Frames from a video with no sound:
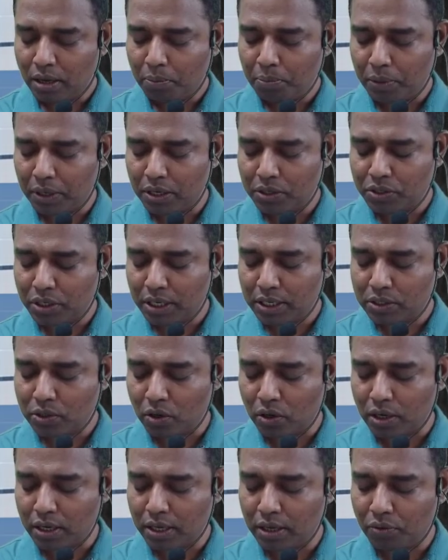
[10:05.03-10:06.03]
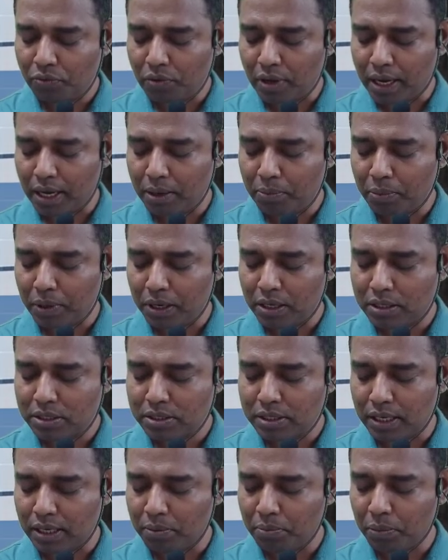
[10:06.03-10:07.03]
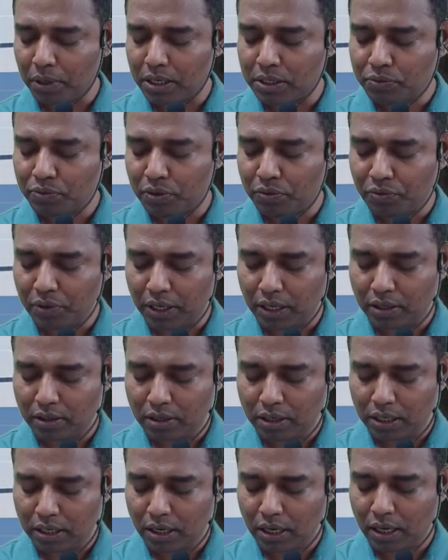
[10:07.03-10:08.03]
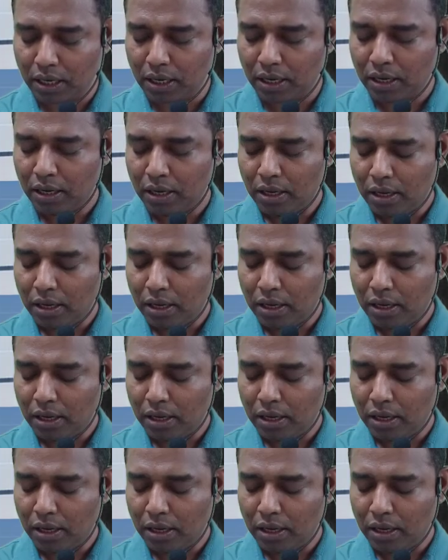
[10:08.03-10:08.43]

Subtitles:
purchase order 5 plus 10 plus 15, 30,